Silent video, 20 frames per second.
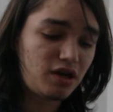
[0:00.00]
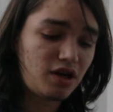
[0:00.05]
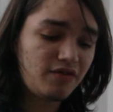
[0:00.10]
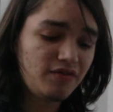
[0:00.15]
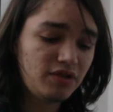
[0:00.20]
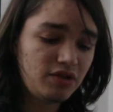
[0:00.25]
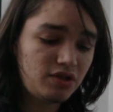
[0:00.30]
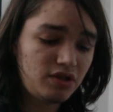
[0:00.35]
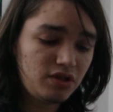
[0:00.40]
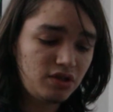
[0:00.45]

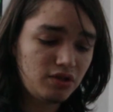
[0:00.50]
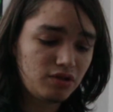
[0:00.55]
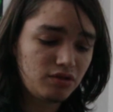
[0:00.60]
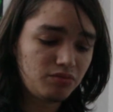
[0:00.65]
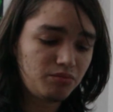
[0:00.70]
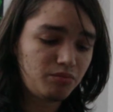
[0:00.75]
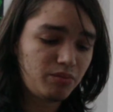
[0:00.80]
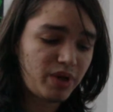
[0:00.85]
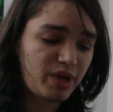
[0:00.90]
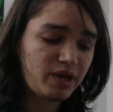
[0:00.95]
obviously
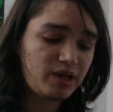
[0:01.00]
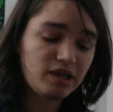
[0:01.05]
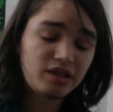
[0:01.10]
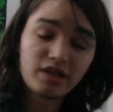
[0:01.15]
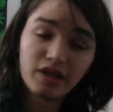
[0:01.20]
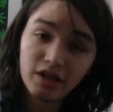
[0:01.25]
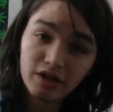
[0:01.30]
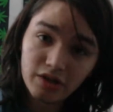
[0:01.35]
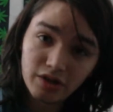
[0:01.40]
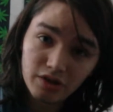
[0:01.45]
you're paying
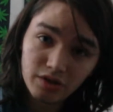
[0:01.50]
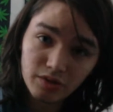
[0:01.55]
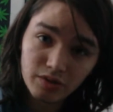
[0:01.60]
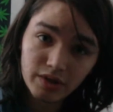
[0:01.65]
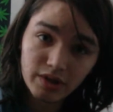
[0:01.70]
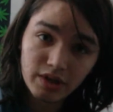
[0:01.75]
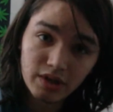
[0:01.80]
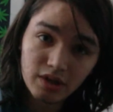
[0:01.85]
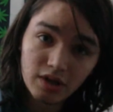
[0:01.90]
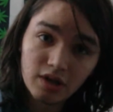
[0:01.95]
attention to
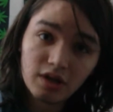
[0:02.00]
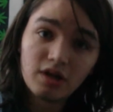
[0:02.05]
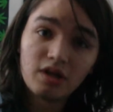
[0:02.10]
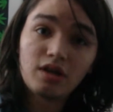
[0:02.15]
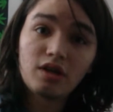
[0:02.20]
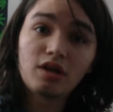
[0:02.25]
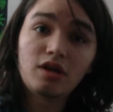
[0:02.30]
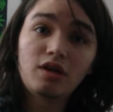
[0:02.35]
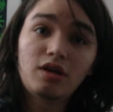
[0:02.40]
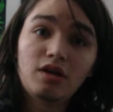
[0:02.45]
it.
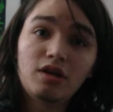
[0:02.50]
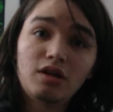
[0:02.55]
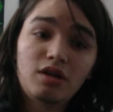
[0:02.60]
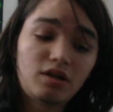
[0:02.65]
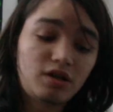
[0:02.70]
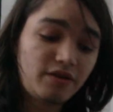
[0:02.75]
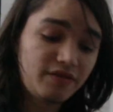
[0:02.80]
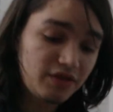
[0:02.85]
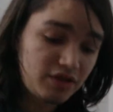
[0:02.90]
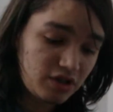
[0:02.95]
And
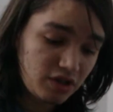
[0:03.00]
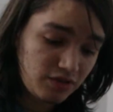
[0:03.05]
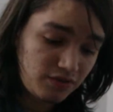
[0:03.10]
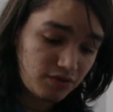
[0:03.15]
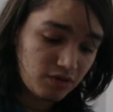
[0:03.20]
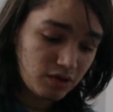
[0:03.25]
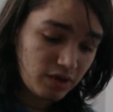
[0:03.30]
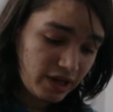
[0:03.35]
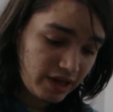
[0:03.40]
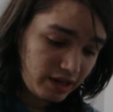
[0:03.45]
obviously,
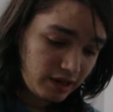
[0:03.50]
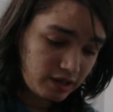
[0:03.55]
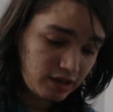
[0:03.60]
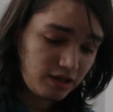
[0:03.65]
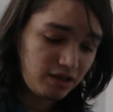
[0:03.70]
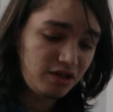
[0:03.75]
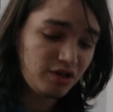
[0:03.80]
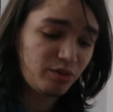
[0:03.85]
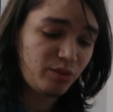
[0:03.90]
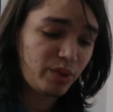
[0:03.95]
if you like
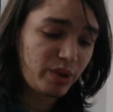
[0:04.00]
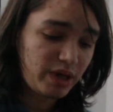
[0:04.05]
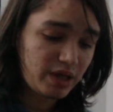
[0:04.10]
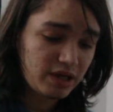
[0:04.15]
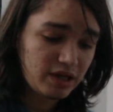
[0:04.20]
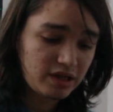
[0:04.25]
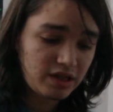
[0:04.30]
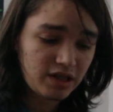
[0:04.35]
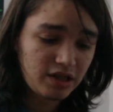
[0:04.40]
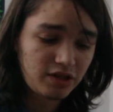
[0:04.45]
it, you're
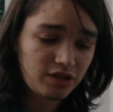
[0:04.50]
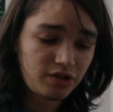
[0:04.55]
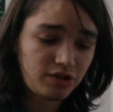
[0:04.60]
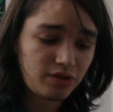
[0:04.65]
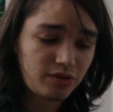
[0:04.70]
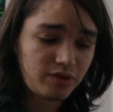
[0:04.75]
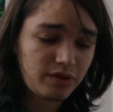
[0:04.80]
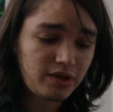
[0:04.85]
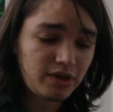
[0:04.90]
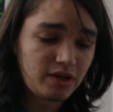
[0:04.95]
paying attention
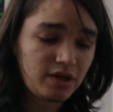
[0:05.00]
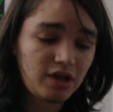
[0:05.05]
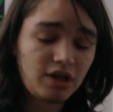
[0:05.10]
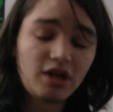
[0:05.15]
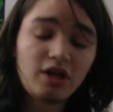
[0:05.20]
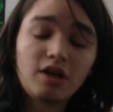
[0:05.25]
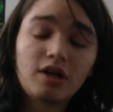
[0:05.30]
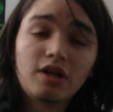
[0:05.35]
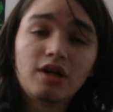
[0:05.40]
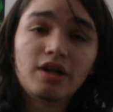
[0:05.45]
to it.
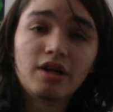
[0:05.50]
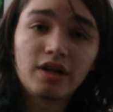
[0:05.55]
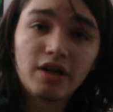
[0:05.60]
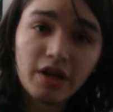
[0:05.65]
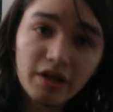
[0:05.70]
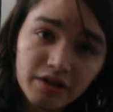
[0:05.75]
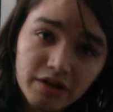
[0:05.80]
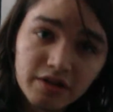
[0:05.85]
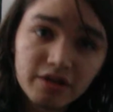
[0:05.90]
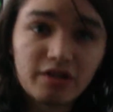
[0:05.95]

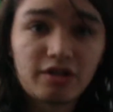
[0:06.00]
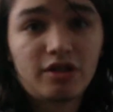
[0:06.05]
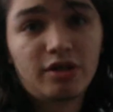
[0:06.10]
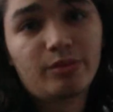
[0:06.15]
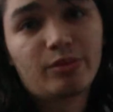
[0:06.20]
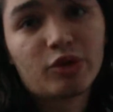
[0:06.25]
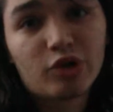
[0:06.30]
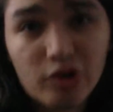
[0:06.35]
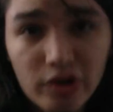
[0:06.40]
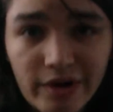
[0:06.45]
Hit the
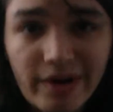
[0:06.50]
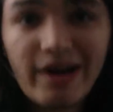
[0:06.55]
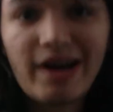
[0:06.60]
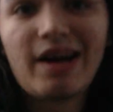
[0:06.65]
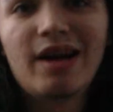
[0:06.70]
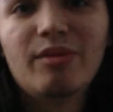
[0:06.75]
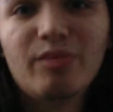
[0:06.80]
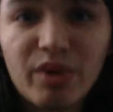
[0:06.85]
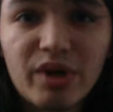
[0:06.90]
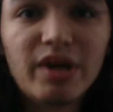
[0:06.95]

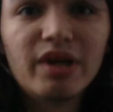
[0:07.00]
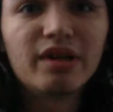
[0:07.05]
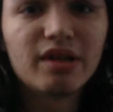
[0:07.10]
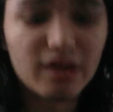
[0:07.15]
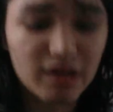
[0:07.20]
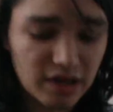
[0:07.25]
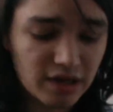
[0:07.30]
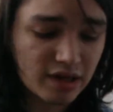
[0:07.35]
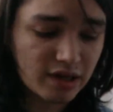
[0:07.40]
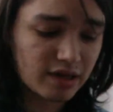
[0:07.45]
subscribe
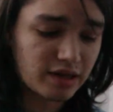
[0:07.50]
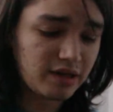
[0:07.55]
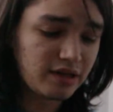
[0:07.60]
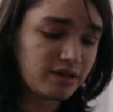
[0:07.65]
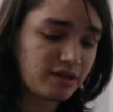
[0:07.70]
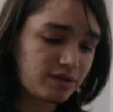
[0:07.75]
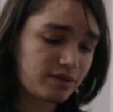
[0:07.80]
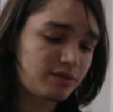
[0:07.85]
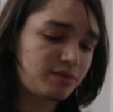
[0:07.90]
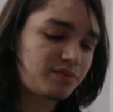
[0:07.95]
button,
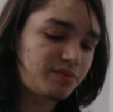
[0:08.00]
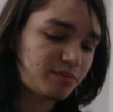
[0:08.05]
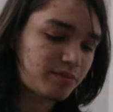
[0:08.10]
guys.